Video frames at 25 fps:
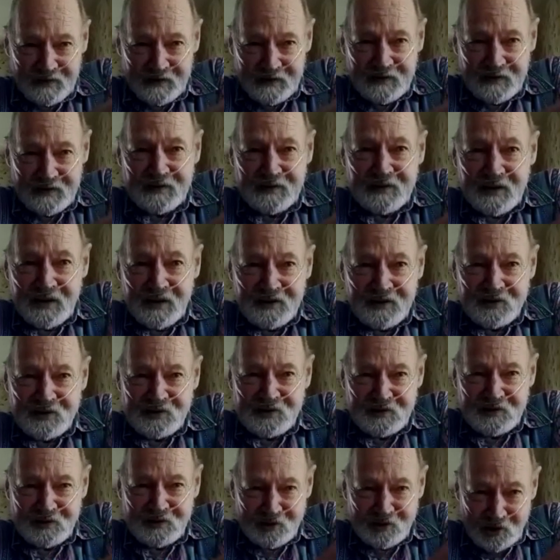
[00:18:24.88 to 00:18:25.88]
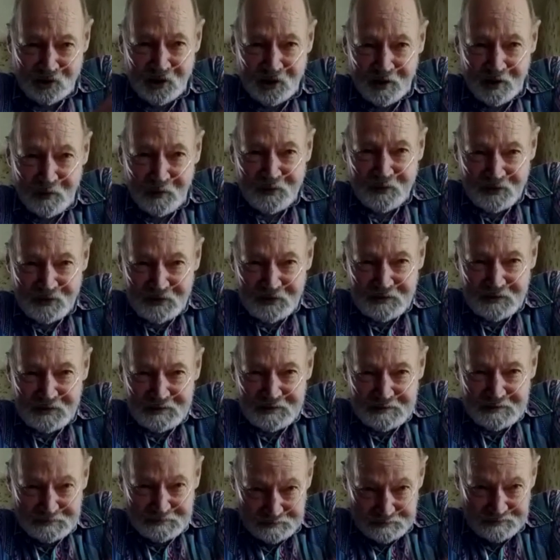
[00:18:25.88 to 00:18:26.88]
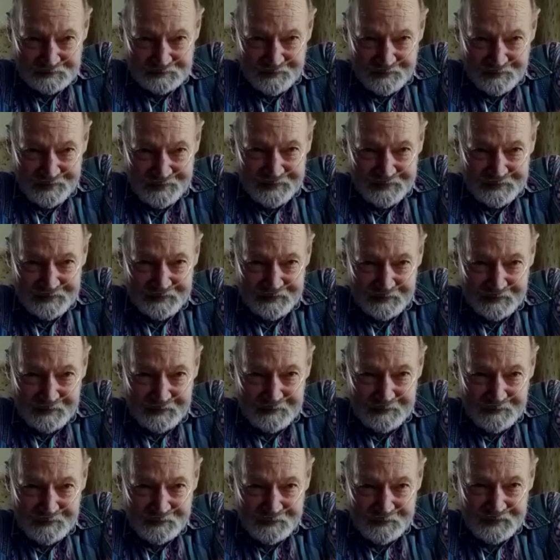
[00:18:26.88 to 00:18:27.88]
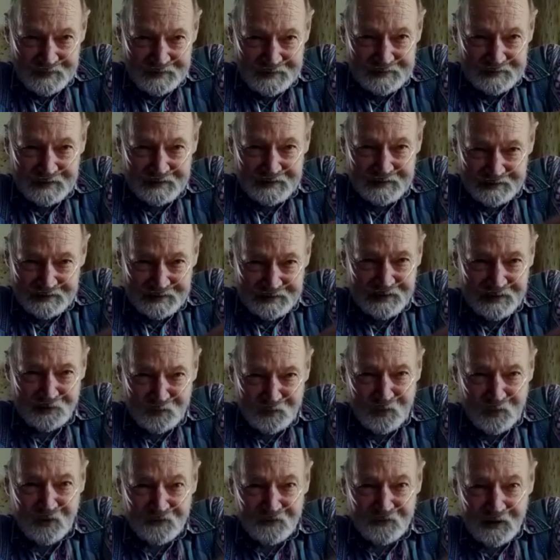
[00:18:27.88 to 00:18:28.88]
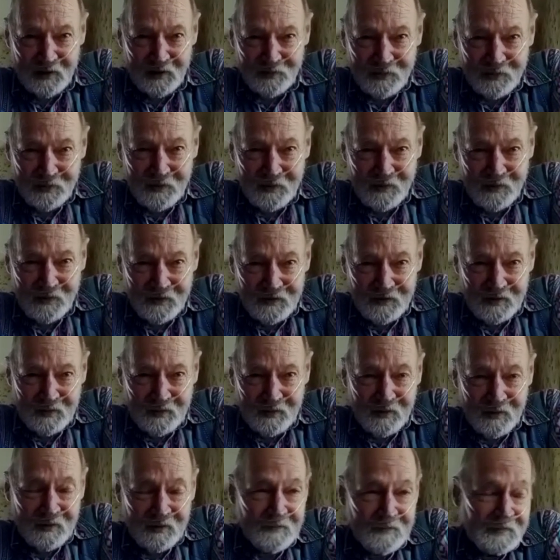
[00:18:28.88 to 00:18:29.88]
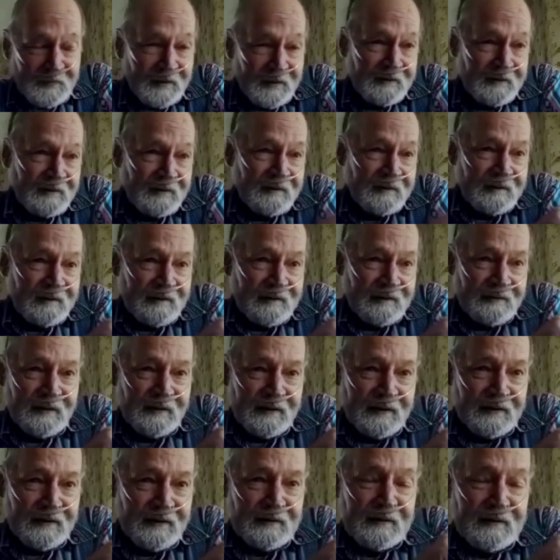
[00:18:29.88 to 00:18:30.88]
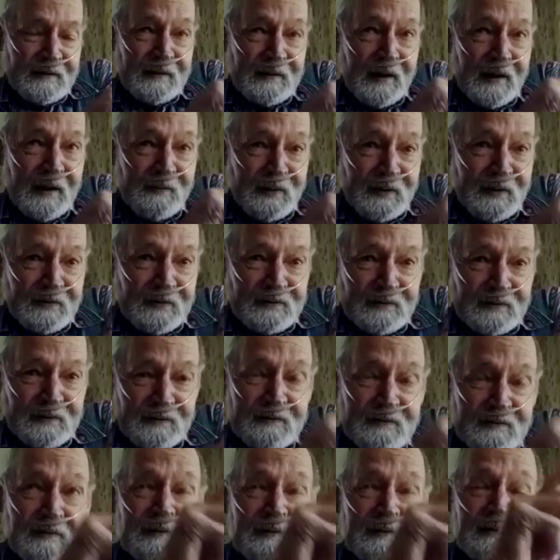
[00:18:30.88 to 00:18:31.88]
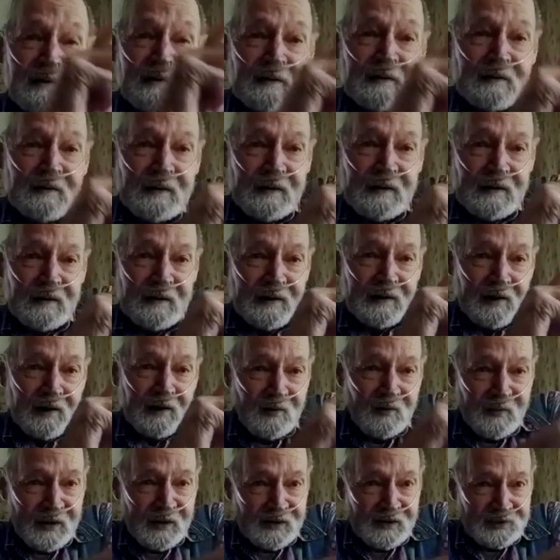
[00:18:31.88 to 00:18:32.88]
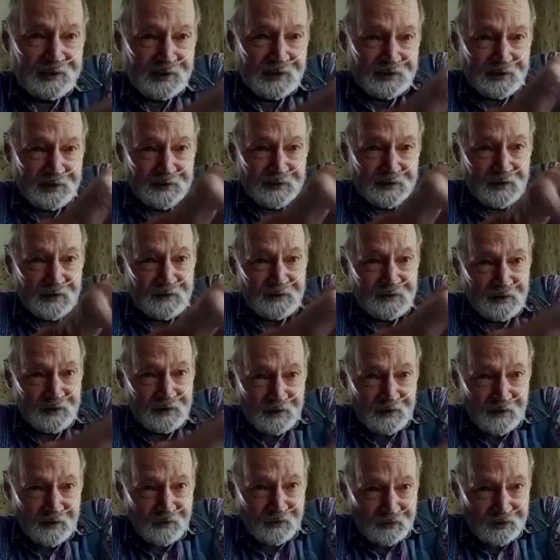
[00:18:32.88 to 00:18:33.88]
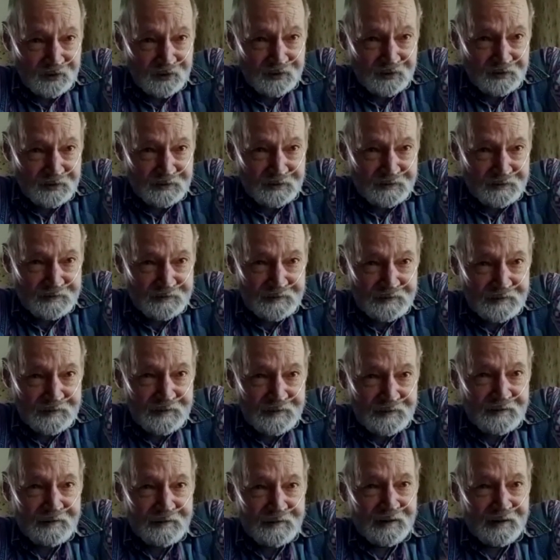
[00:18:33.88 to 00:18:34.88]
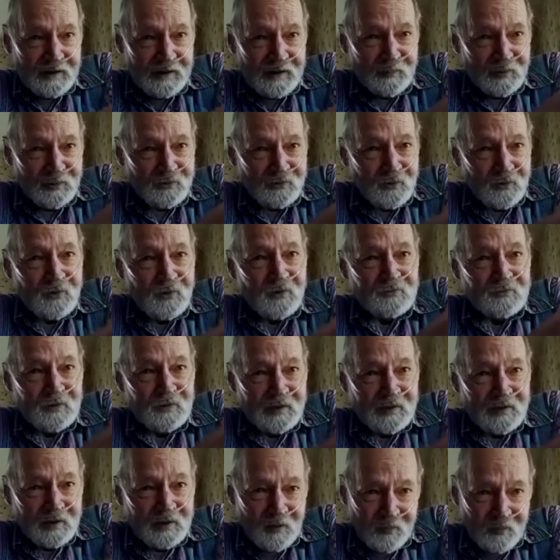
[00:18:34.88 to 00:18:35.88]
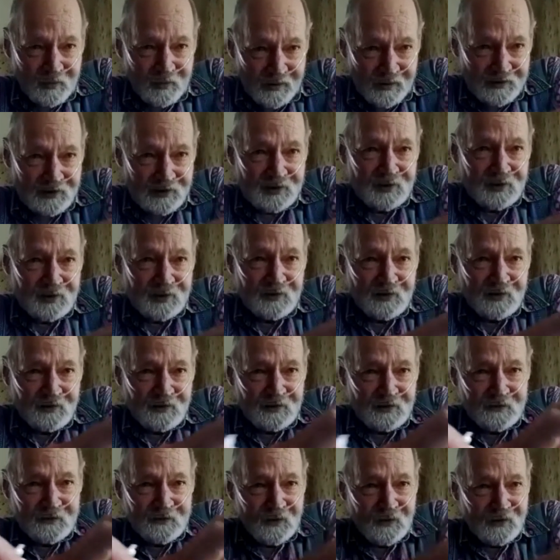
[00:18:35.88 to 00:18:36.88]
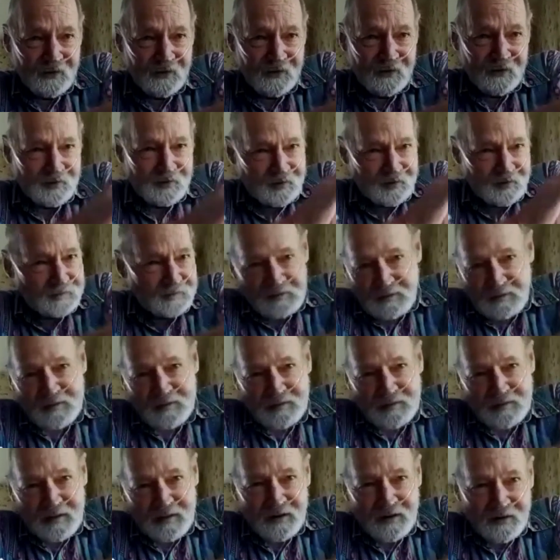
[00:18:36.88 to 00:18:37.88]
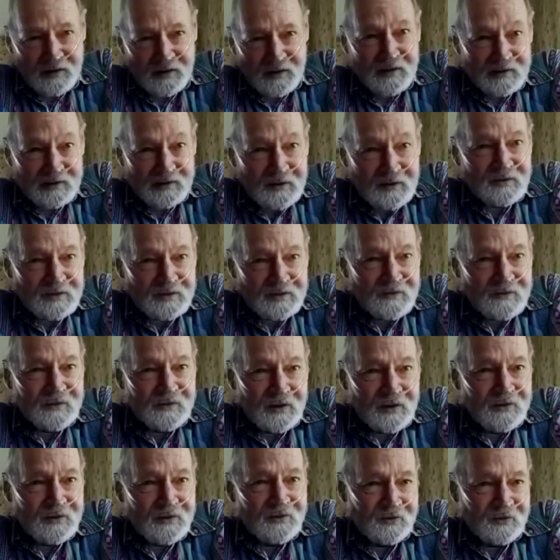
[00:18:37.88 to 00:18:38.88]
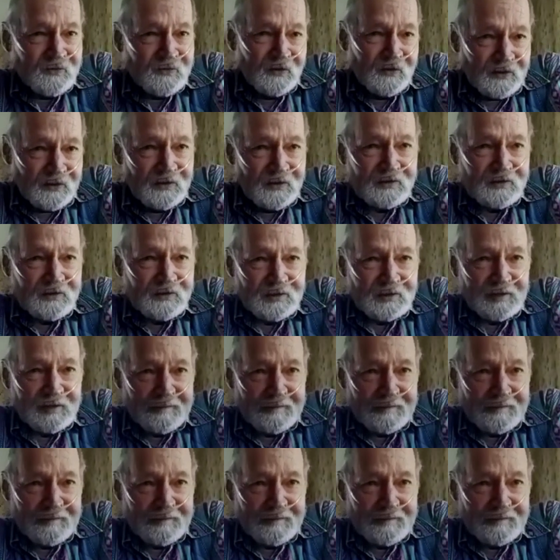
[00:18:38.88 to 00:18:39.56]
against ships, okay, they proved it at Pearl Harbor. Then they built air bases along the coast and patrolled with airplanes. So those forts had outlived their usefulness.